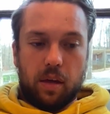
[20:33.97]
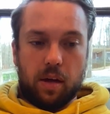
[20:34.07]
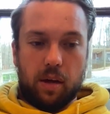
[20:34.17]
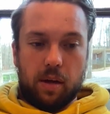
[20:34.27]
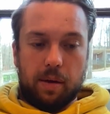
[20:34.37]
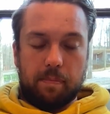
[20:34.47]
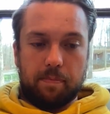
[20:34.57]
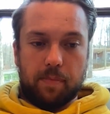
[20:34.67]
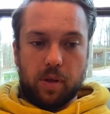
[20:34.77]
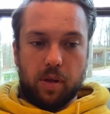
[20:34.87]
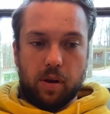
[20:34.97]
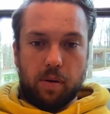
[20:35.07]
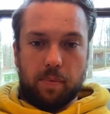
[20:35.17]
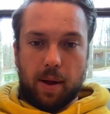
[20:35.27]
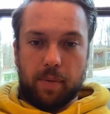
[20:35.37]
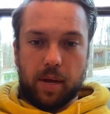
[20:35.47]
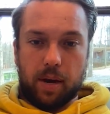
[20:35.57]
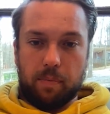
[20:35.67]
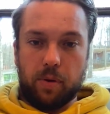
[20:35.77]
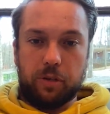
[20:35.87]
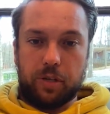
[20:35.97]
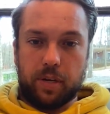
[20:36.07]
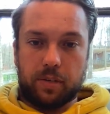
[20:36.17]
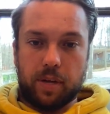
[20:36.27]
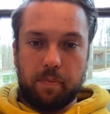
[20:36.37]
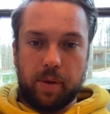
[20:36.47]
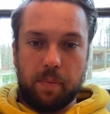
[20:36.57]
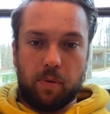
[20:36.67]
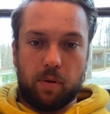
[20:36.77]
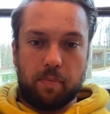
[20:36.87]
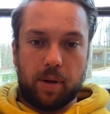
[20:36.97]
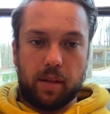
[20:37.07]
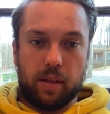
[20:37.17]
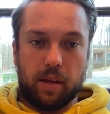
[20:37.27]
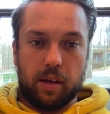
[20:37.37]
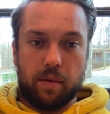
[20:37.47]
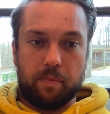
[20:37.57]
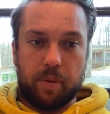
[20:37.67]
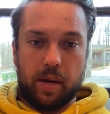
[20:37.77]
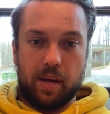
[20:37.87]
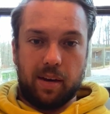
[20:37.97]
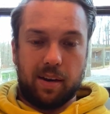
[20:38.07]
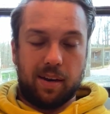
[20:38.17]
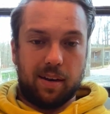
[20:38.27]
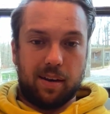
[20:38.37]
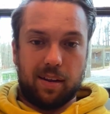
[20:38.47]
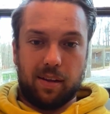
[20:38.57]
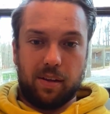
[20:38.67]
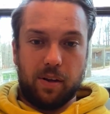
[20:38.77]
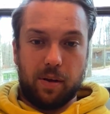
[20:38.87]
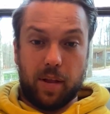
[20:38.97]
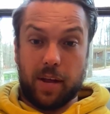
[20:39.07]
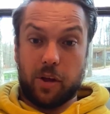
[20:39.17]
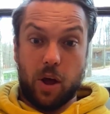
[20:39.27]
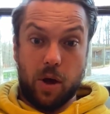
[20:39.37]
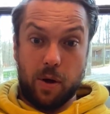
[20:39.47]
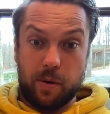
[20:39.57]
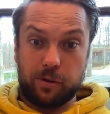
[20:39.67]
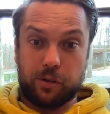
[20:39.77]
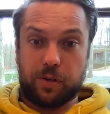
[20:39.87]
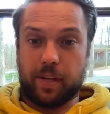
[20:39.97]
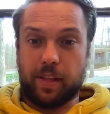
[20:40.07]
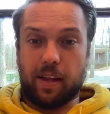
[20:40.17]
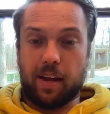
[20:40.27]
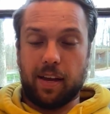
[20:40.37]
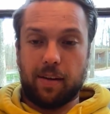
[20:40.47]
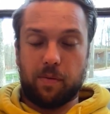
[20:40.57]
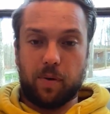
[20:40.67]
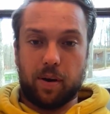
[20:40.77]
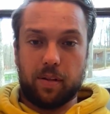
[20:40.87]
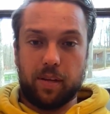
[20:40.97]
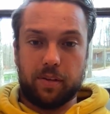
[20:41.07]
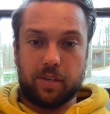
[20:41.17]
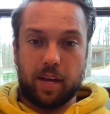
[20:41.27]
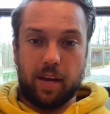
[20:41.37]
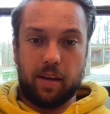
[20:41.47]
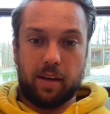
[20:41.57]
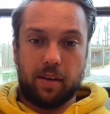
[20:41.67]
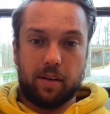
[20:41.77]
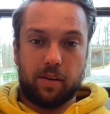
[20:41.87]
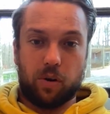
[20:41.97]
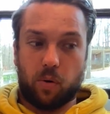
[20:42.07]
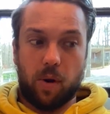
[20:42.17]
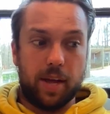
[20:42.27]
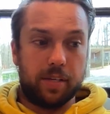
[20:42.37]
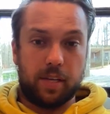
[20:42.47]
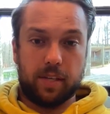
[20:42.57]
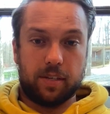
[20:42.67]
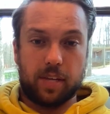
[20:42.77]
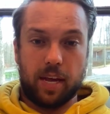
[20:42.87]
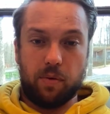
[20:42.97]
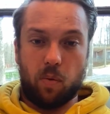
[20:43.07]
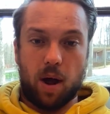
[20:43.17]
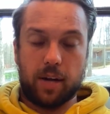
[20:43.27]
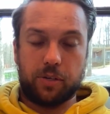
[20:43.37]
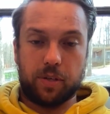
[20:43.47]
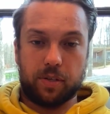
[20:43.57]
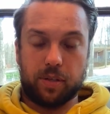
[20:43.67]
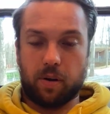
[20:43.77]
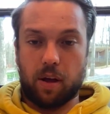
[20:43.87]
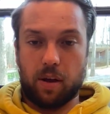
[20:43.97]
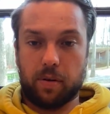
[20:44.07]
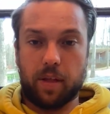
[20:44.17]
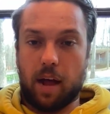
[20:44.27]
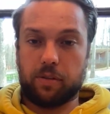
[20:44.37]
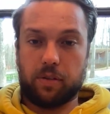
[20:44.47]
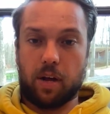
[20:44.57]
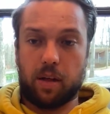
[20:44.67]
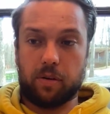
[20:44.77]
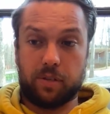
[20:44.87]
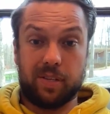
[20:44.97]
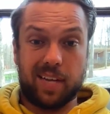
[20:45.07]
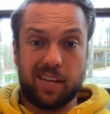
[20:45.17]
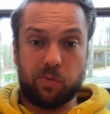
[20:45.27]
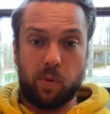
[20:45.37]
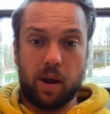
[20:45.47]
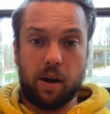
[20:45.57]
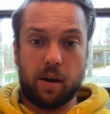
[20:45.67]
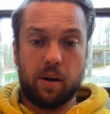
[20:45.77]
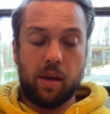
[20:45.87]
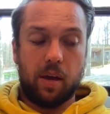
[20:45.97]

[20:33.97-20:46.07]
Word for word: um, you know, probably kind of bougie to some people, but but you know, like Coach and like wearing these like crazy insane watches that are hundred thousand dollars. These guys wear